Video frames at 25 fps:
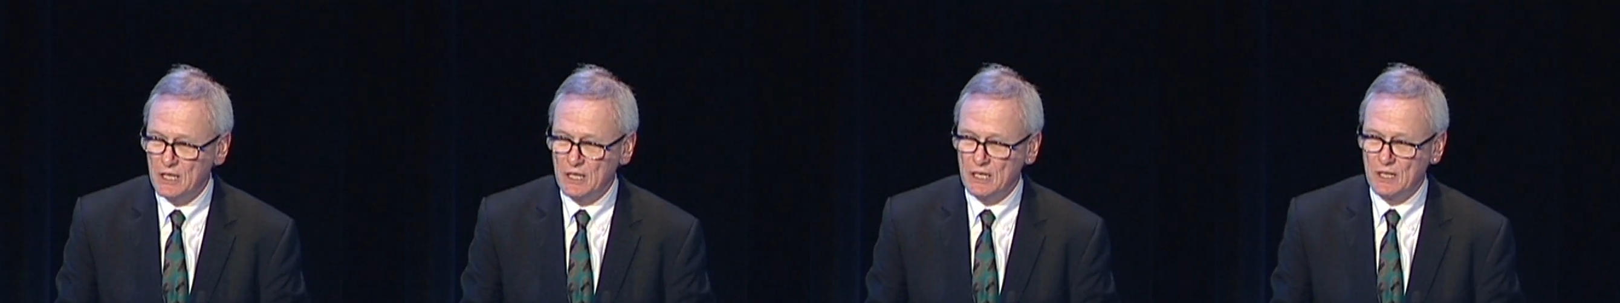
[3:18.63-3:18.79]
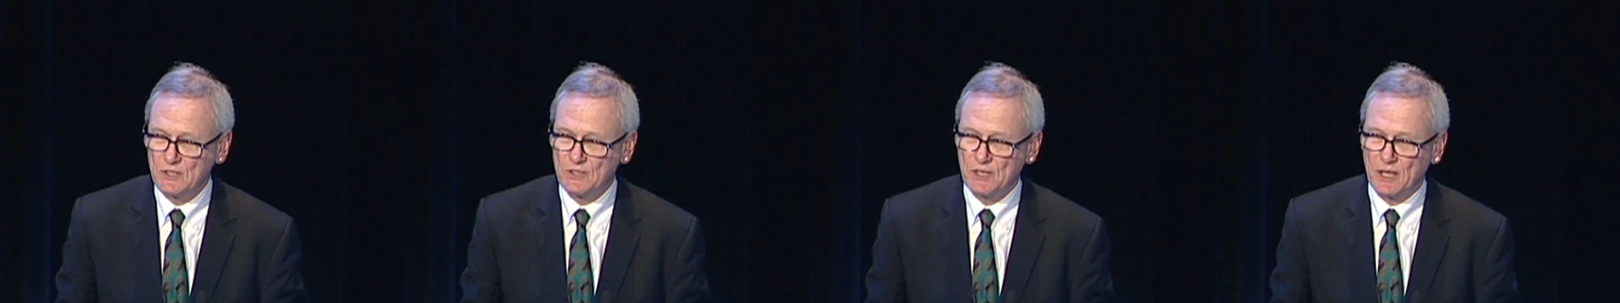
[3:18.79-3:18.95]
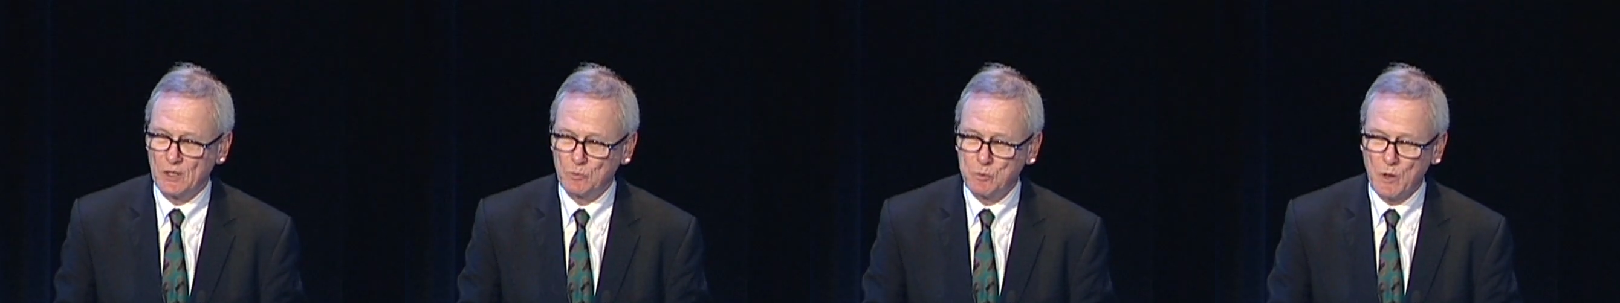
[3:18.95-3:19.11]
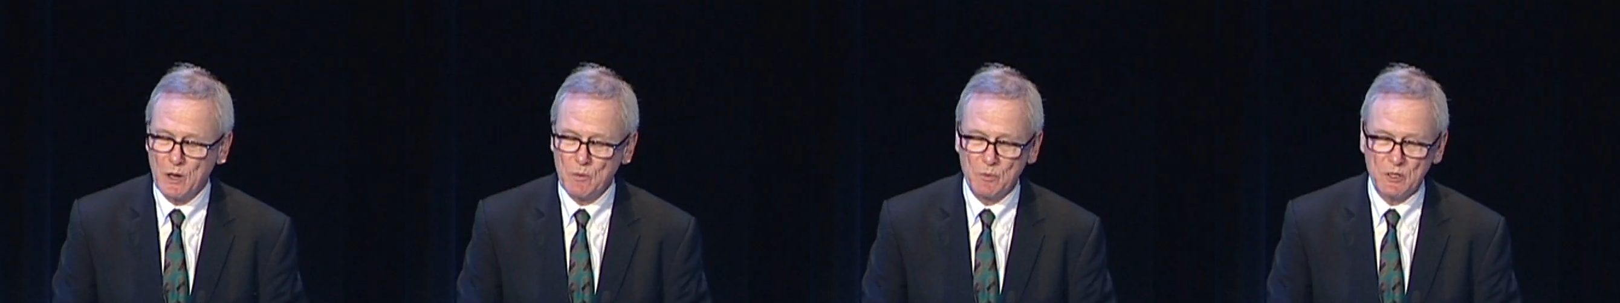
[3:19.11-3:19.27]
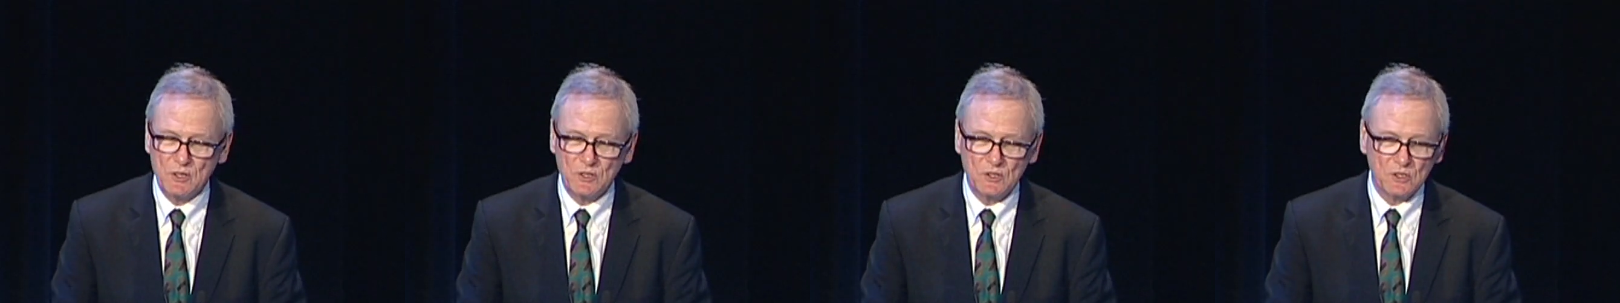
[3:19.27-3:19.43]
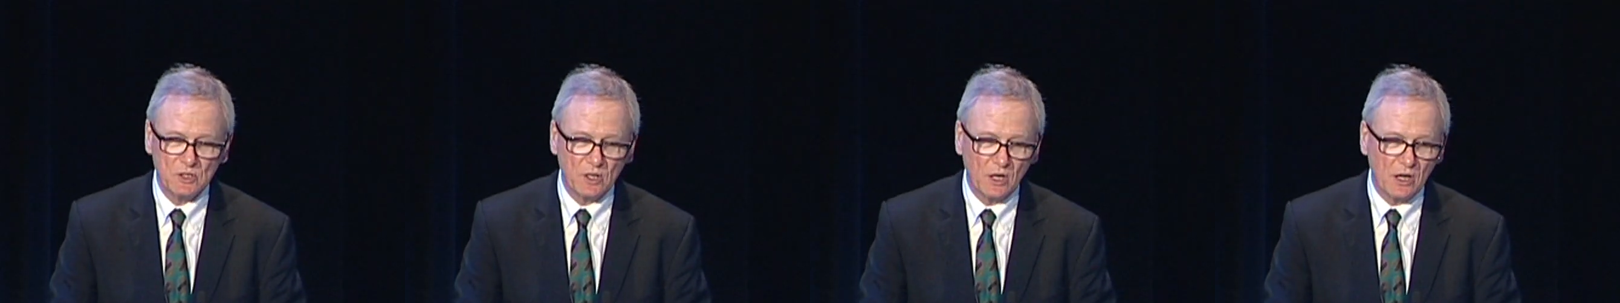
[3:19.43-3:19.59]
is that when
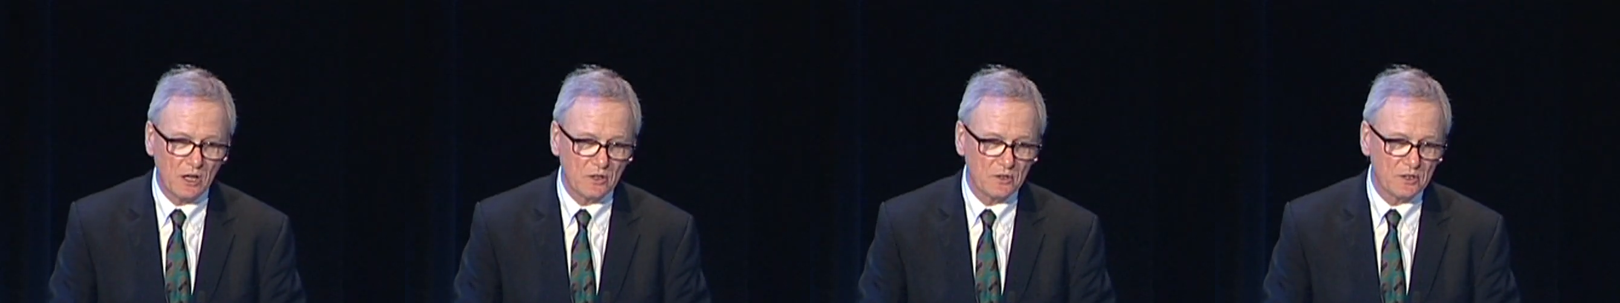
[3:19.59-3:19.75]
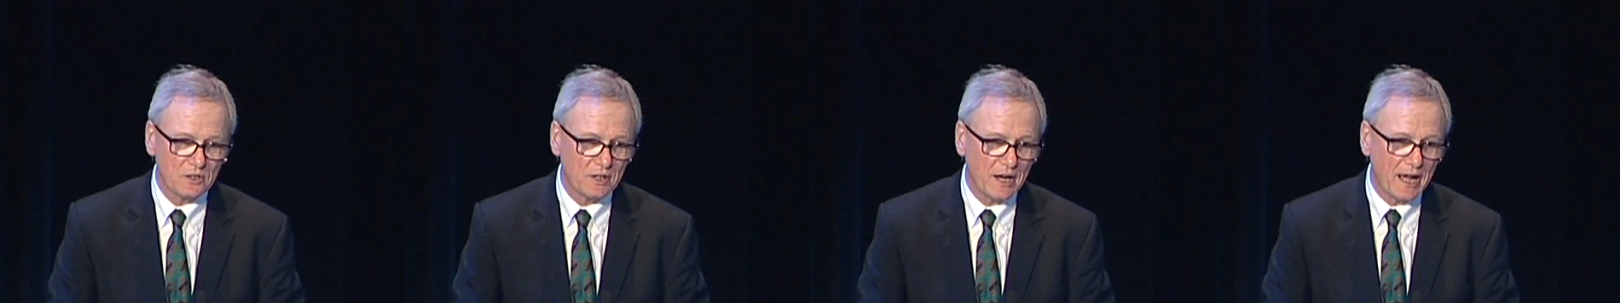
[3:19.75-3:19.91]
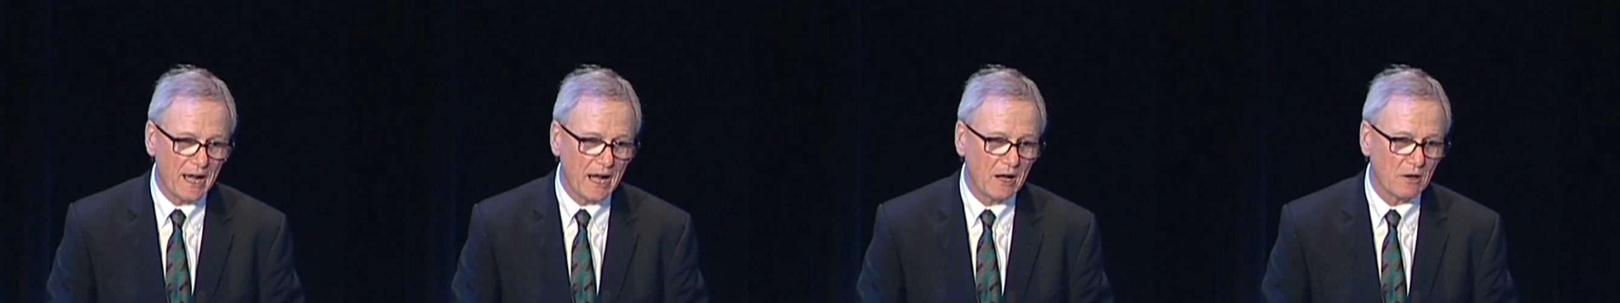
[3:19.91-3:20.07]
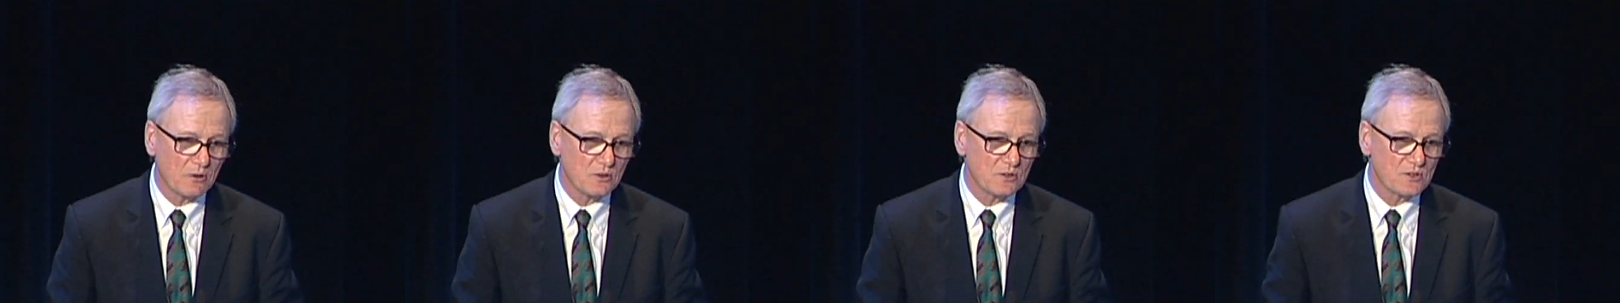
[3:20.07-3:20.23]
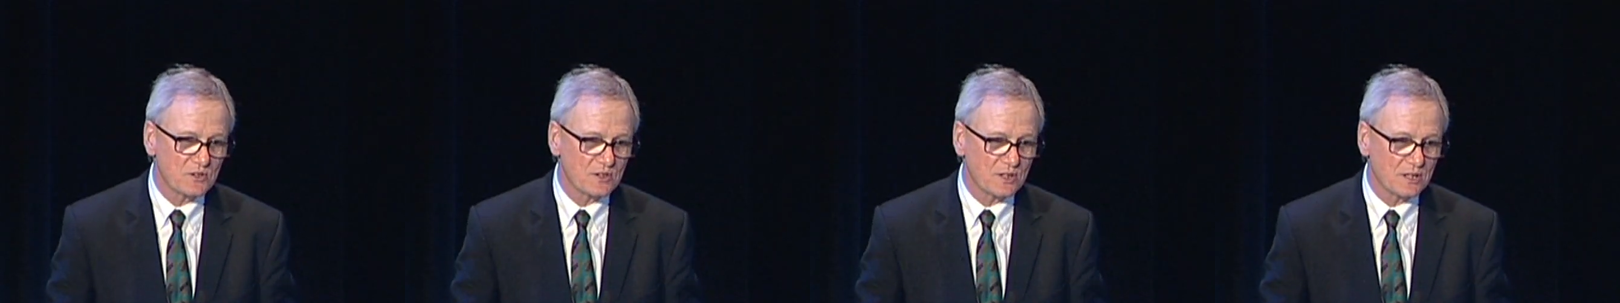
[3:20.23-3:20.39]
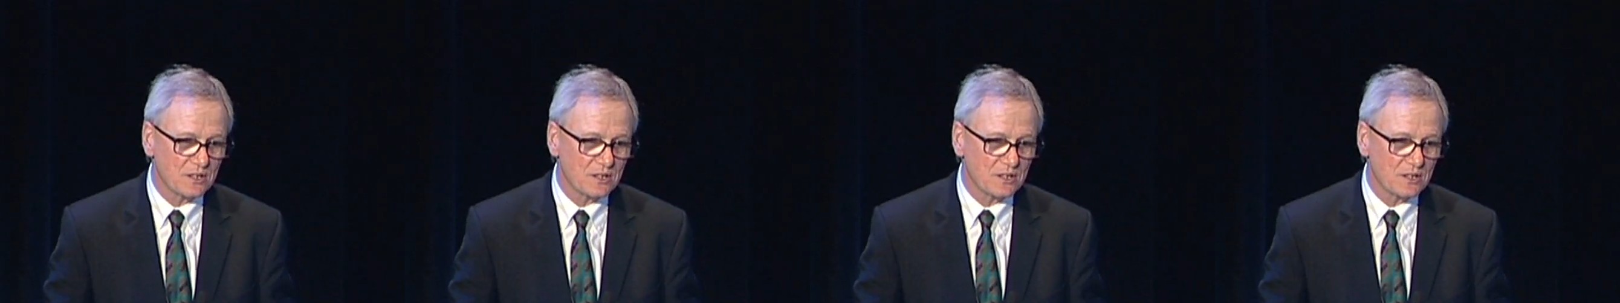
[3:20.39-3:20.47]
we started out, is